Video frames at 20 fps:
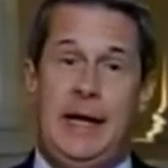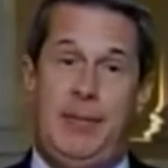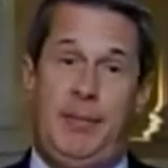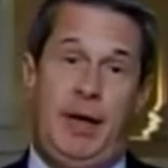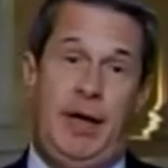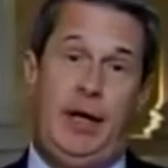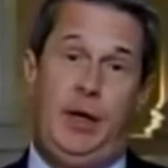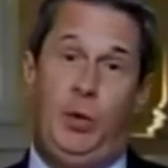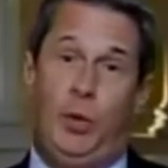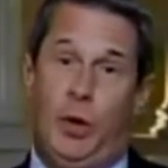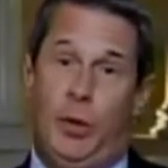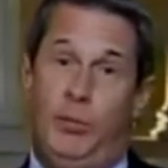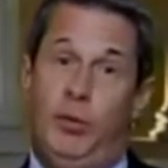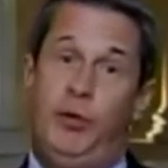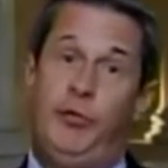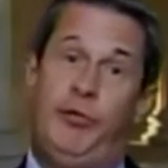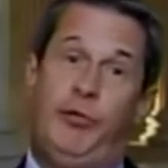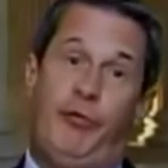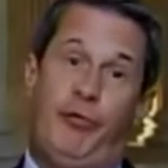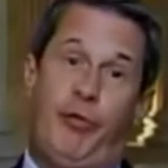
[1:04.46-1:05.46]
Betty, we're
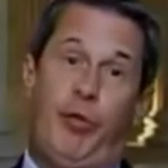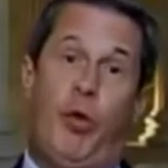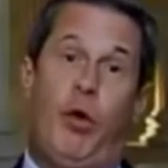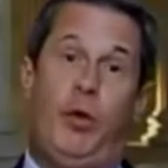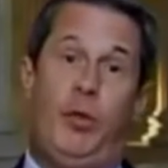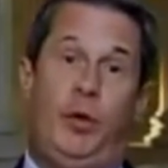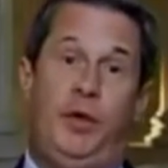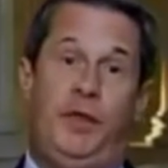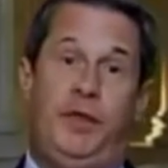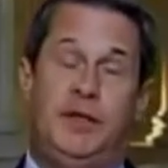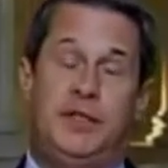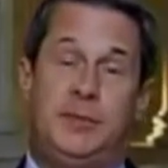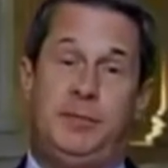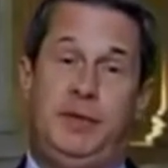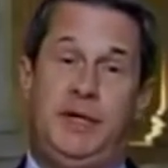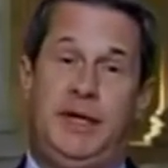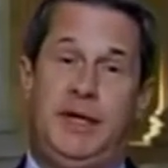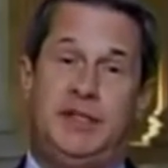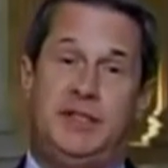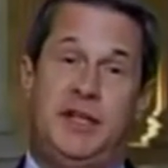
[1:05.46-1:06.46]
moving forward with this
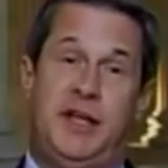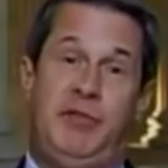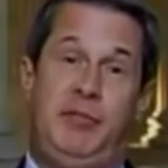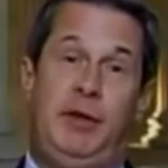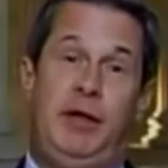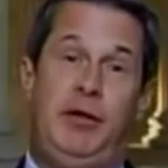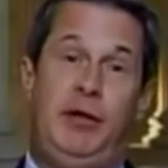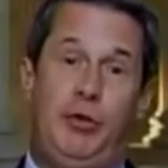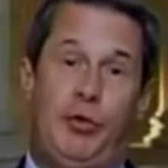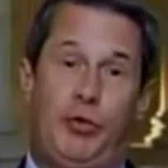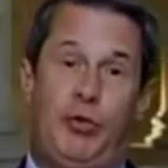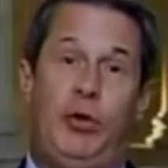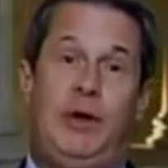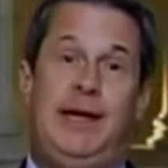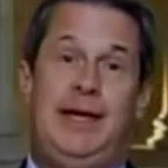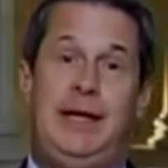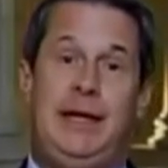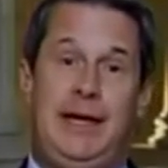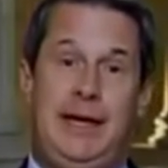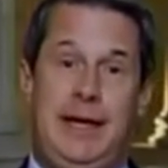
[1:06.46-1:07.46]
because there have been
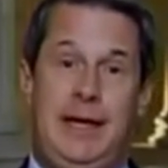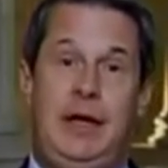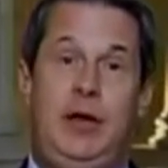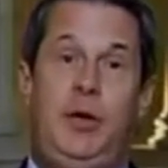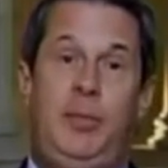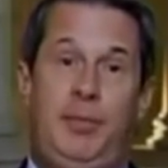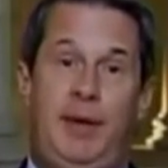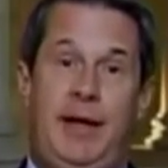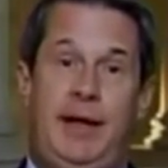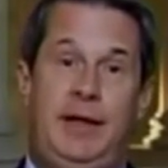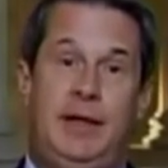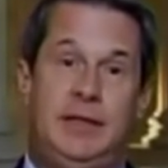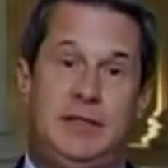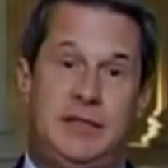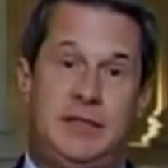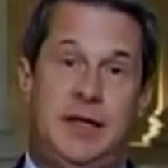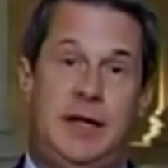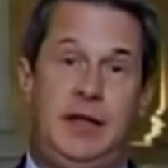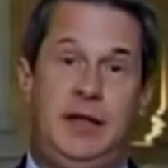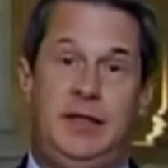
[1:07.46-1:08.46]
3 independent
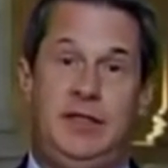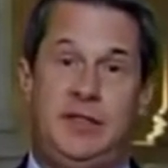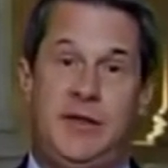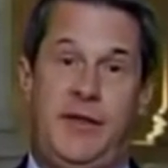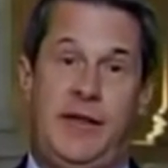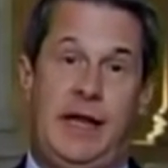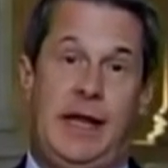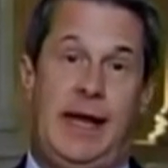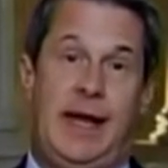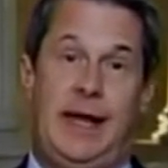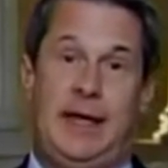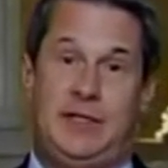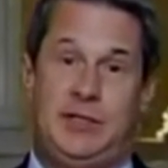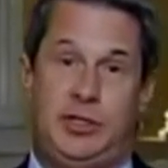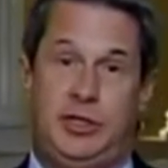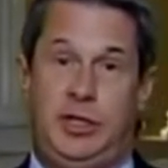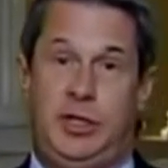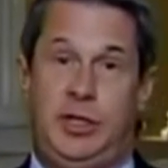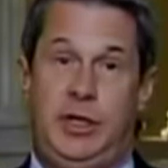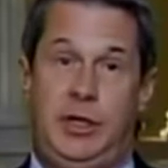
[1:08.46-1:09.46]
studies in the last
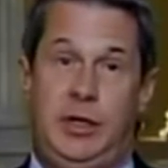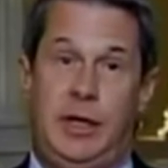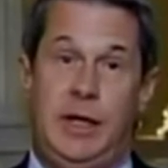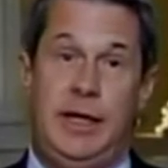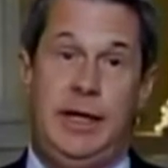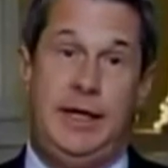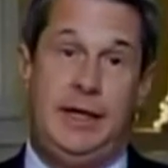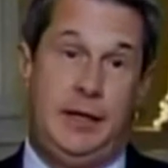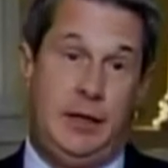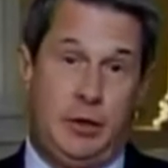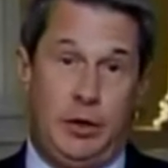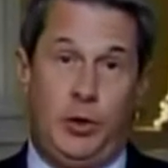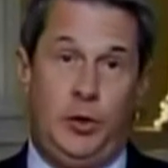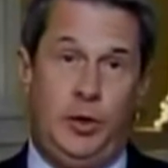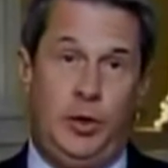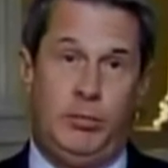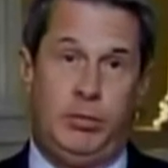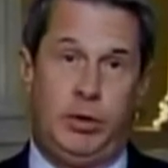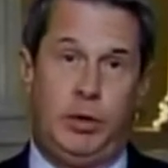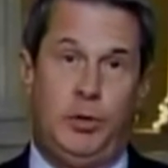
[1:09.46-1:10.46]
year,
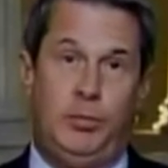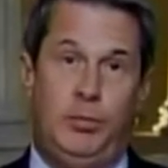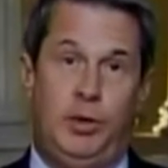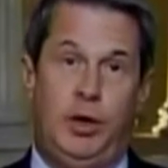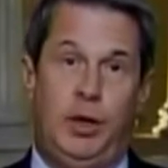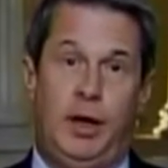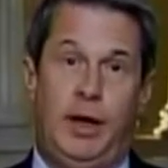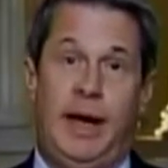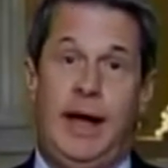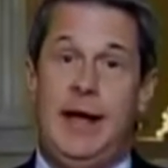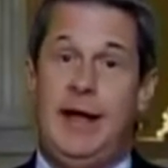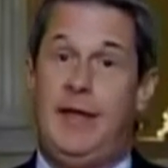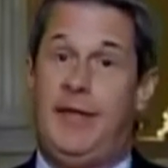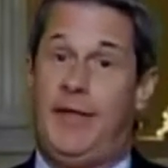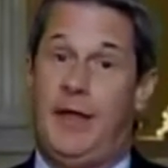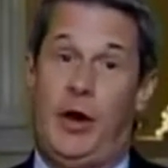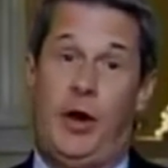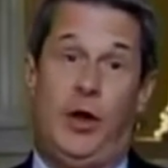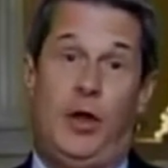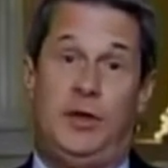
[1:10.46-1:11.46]
including Bloomberg,
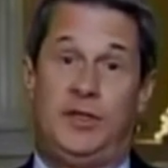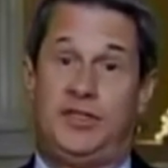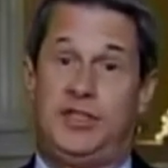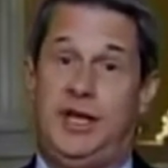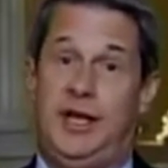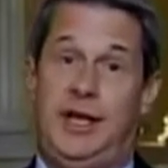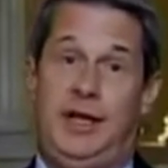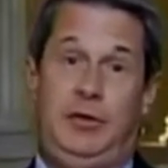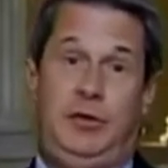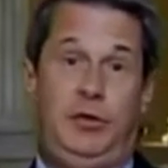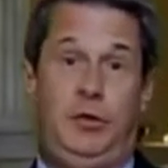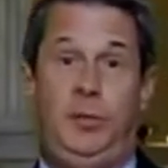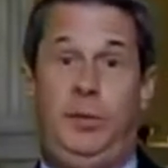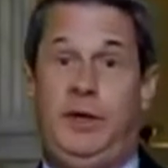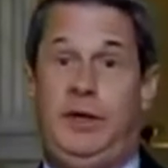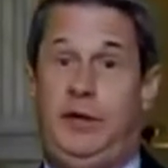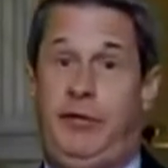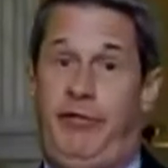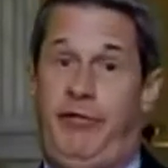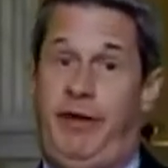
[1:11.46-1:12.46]
that all say too
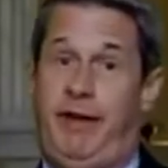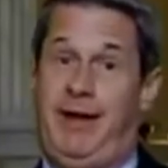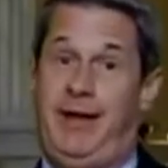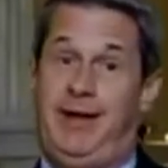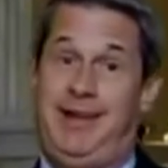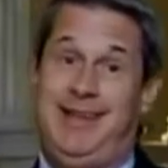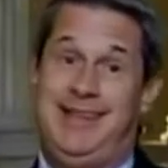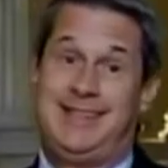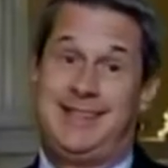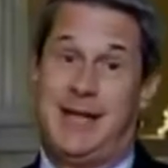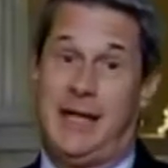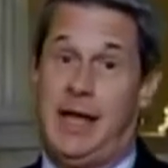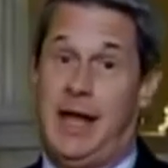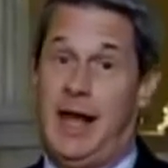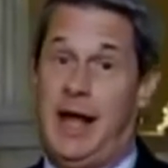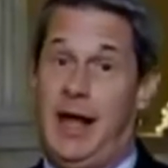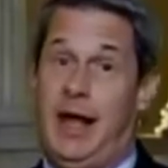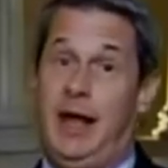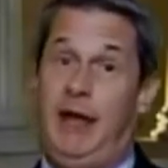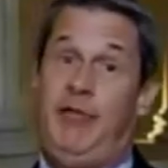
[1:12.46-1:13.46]
big to fail is
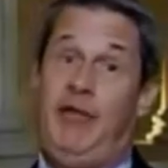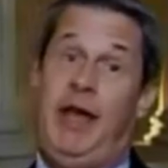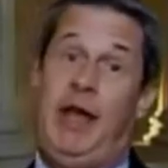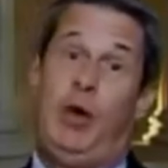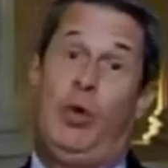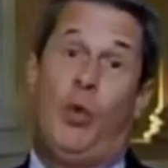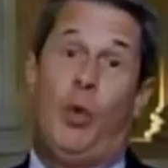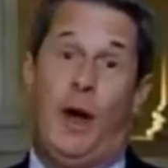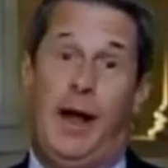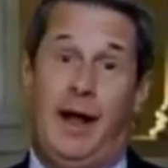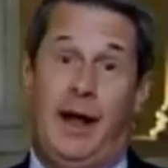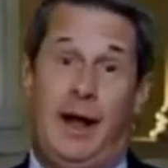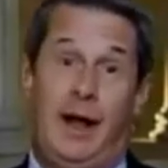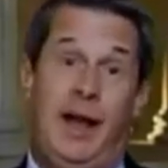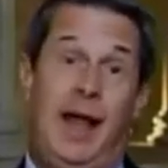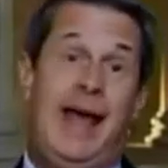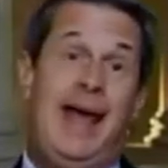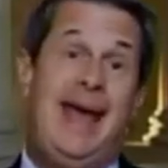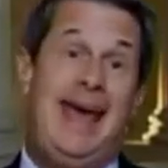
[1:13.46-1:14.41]
alive and well,